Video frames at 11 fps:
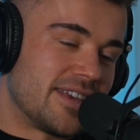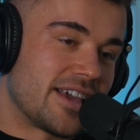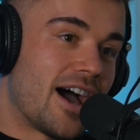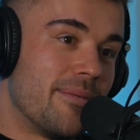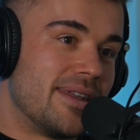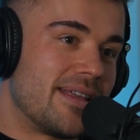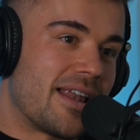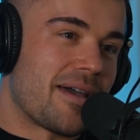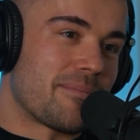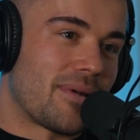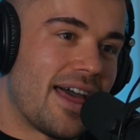They come in and
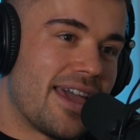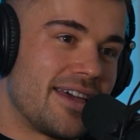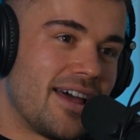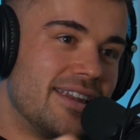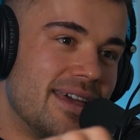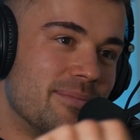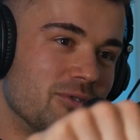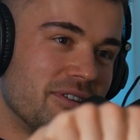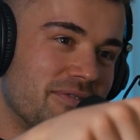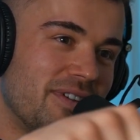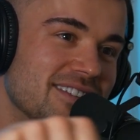like play and like nibble
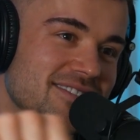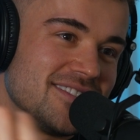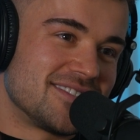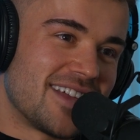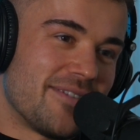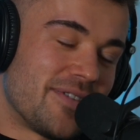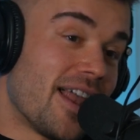your fins and stuff.